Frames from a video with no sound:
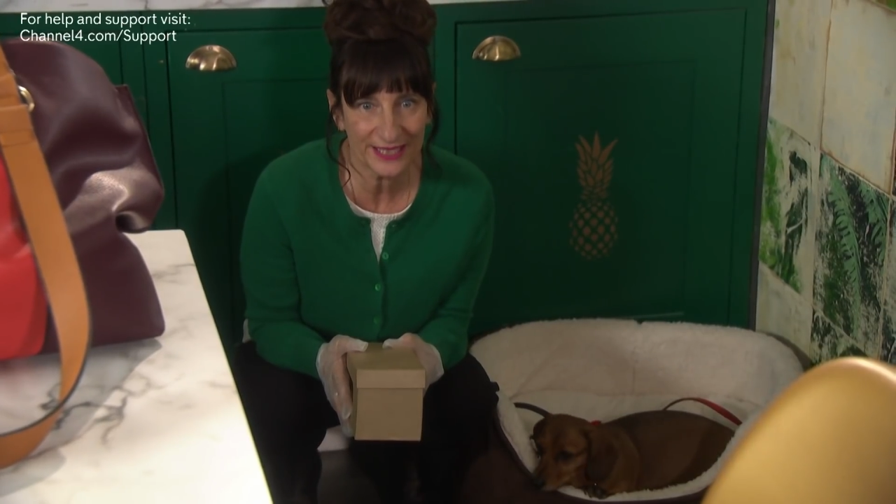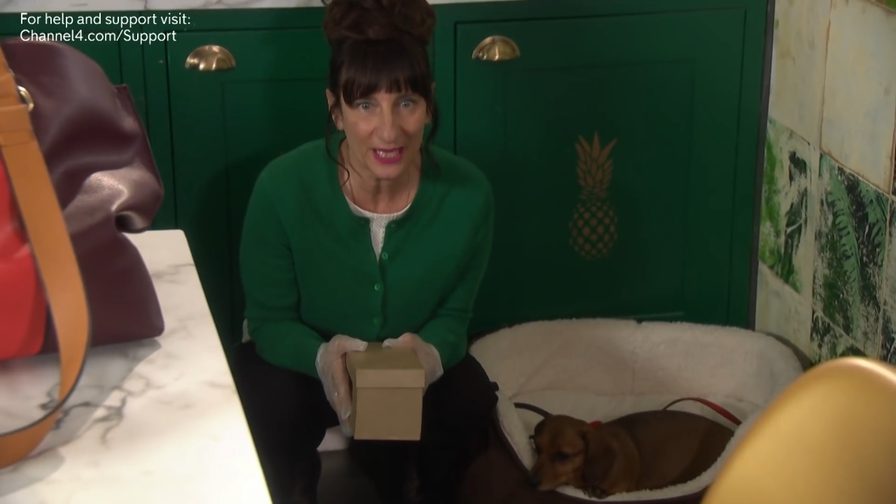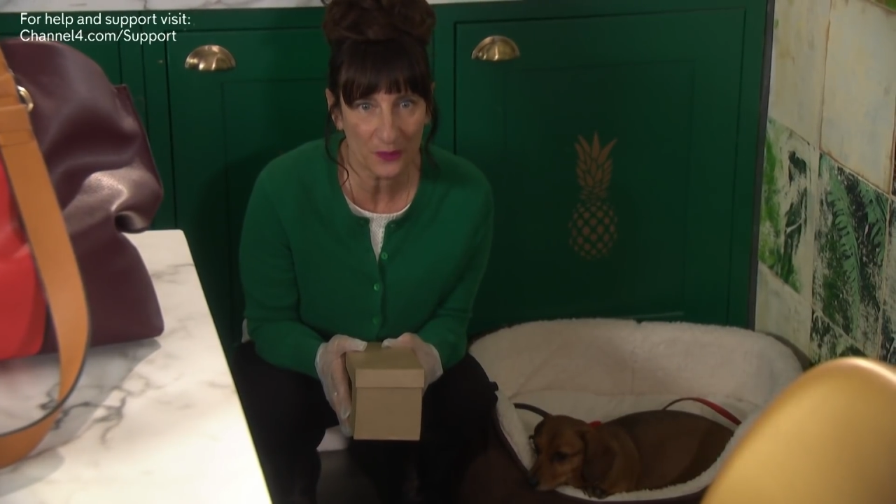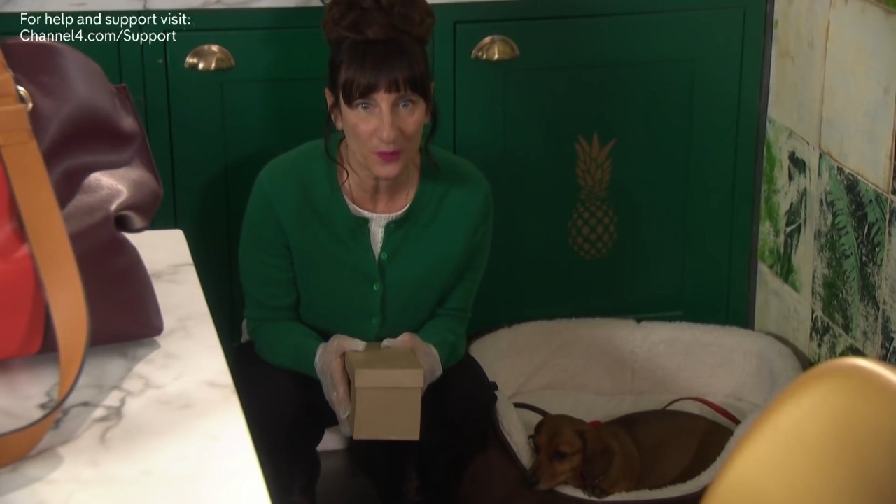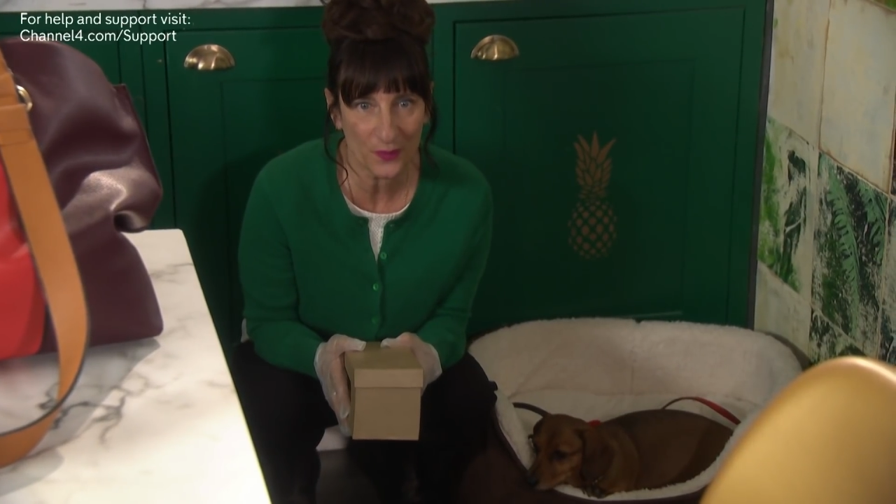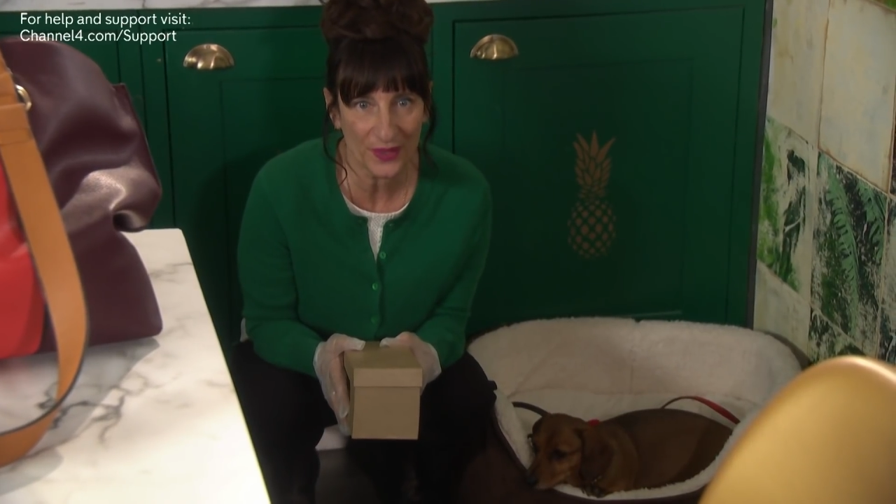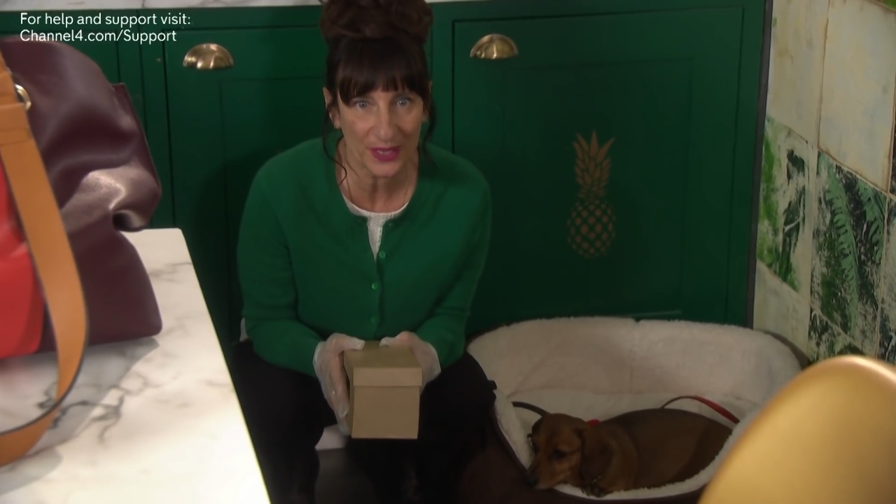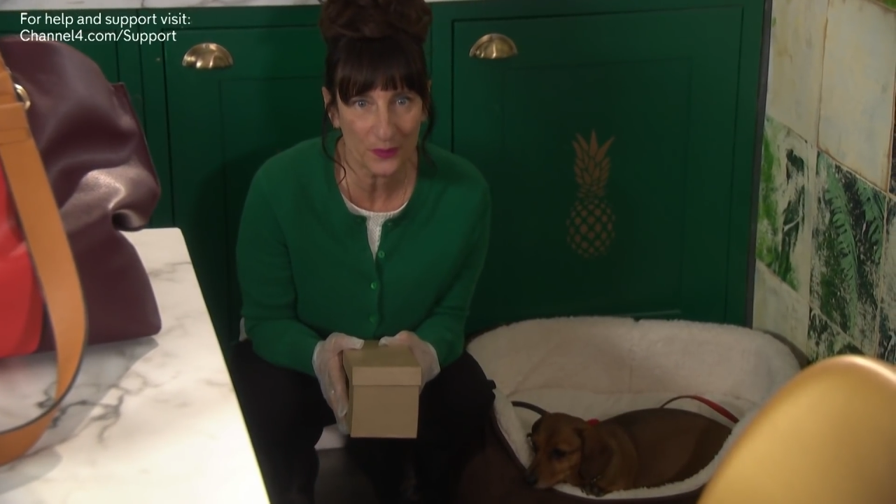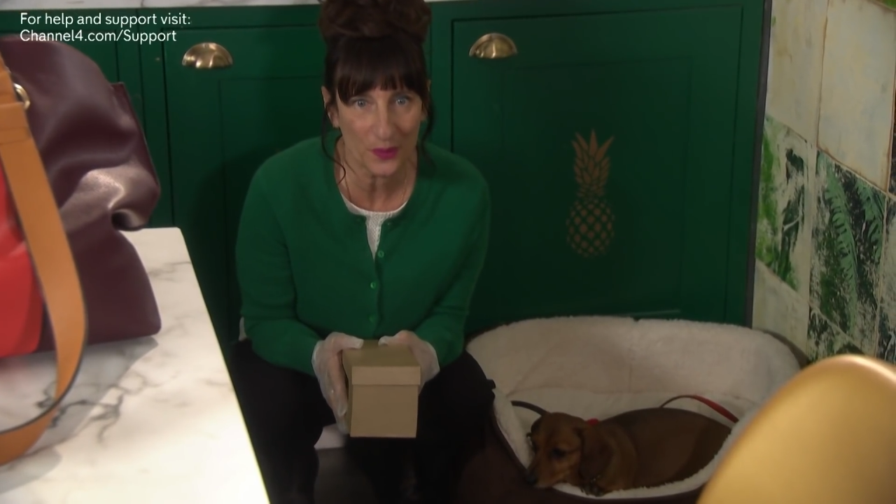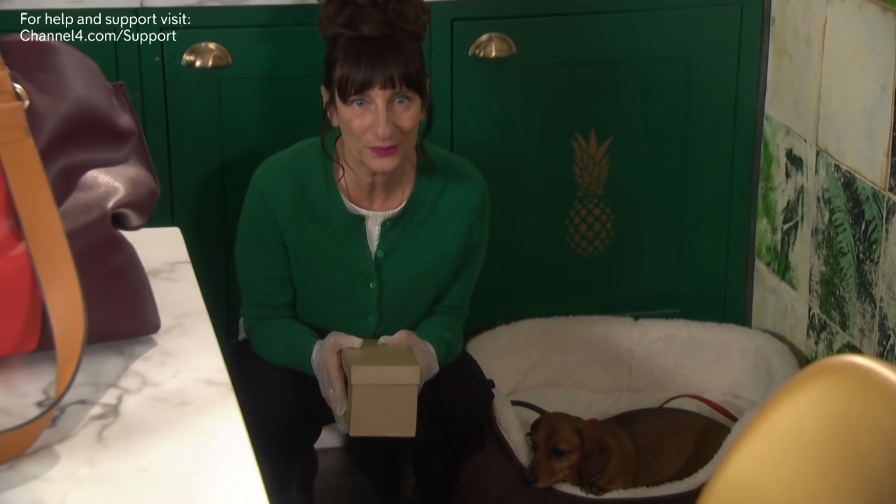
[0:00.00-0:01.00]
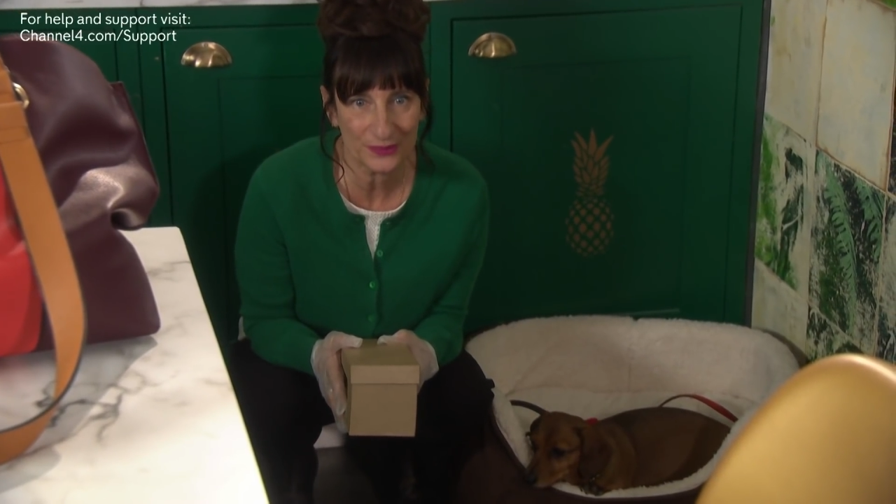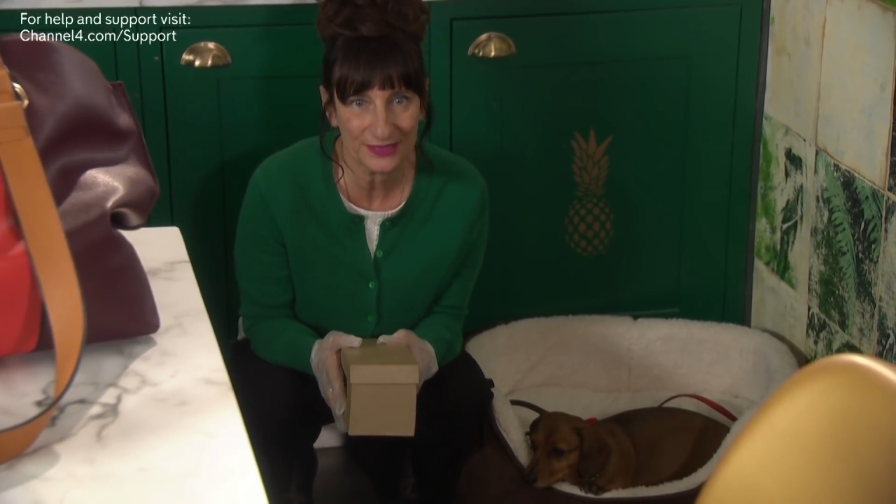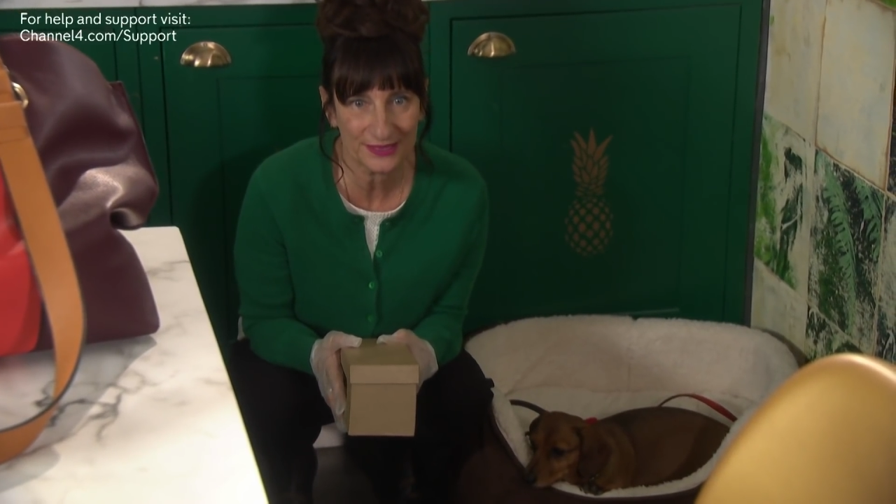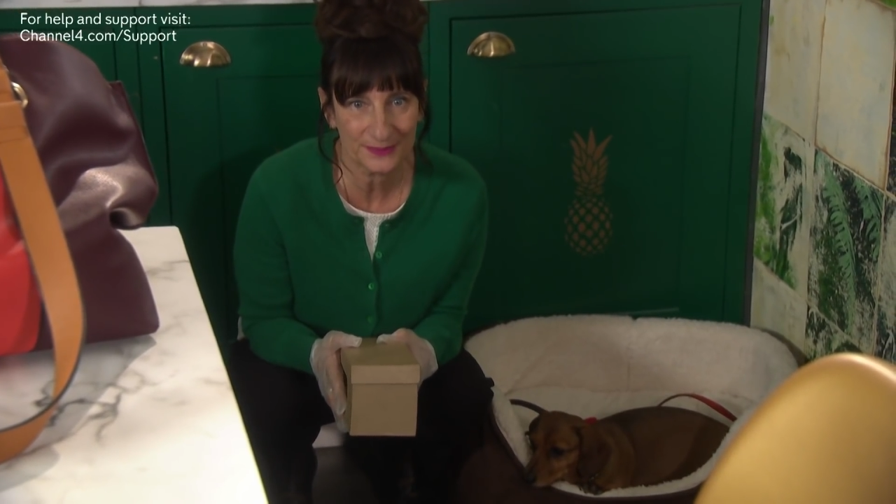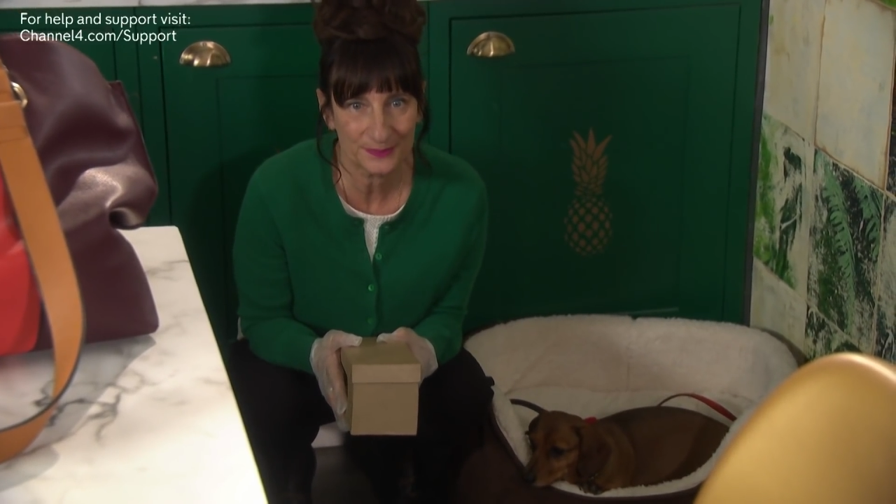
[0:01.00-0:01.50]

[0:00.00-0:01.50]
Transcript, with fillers: get what they want.